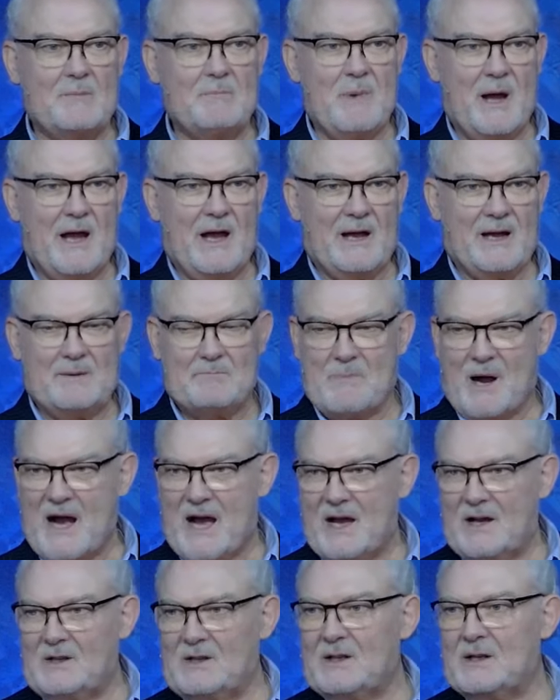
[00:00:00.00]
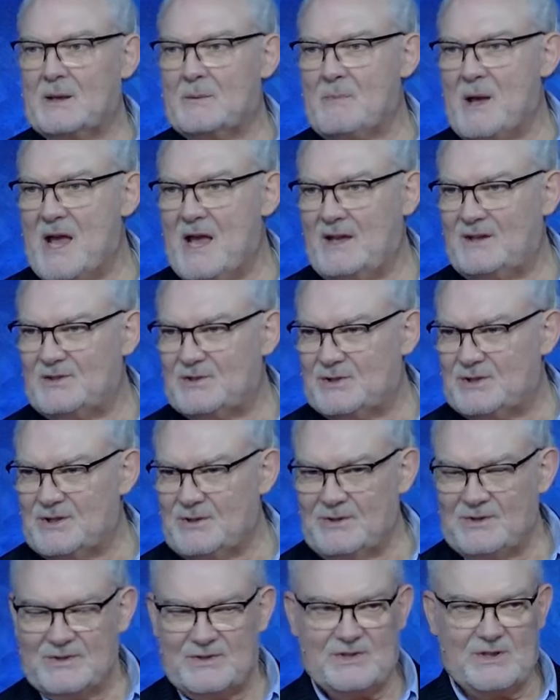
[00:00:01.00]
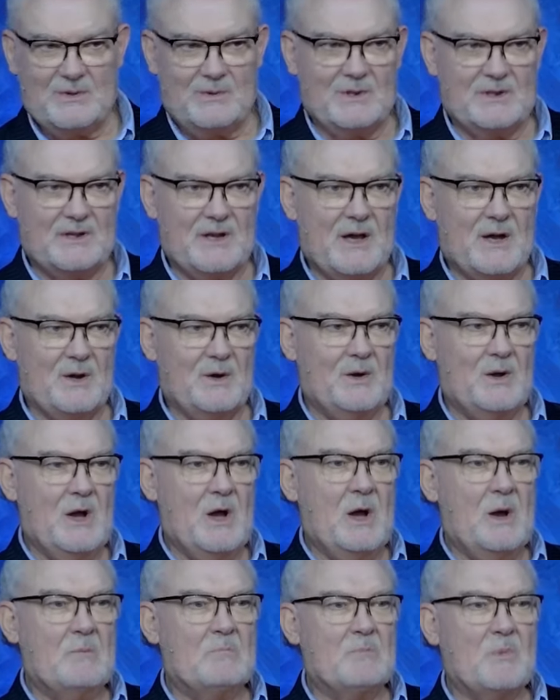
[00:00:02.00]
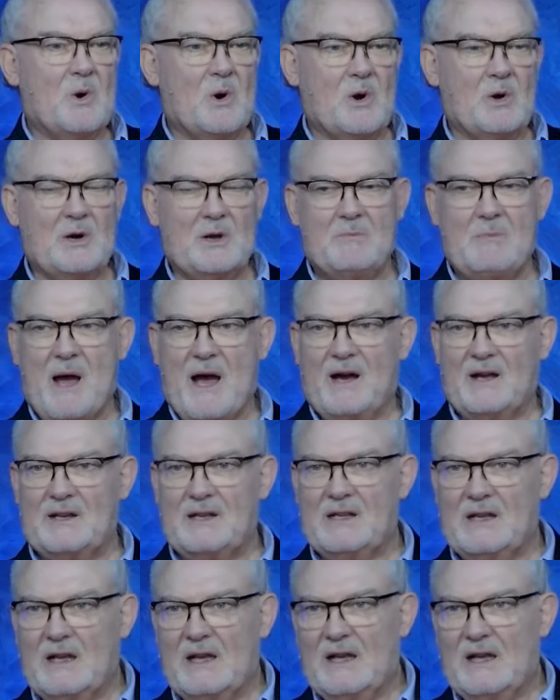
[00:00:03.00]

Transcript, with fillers: ma- a mile in a man's shoes, you would know more about